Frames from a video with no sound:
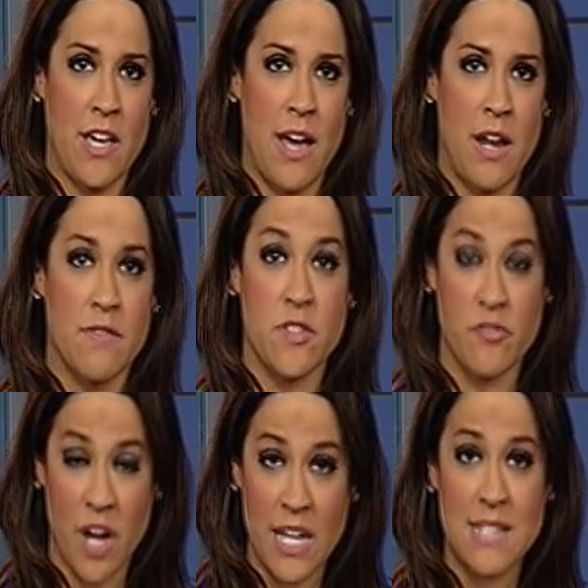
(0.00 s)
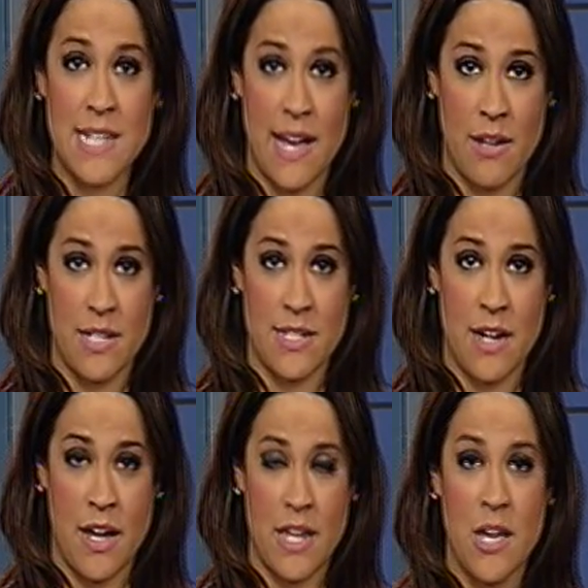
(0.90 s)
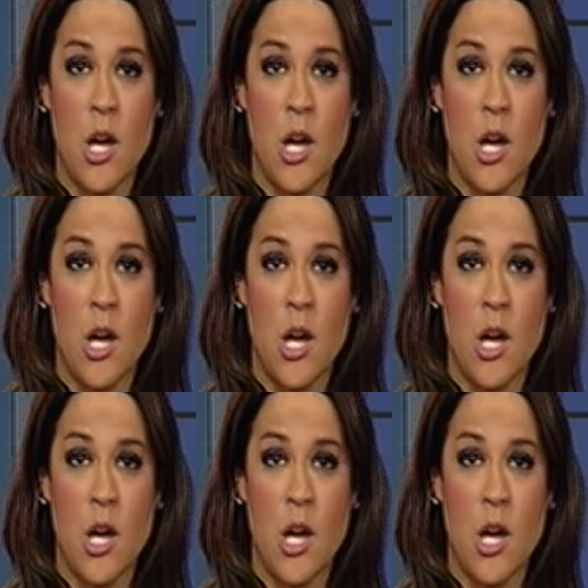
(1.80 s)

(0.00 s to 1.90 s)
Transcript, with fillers: out of Defiance County tonight,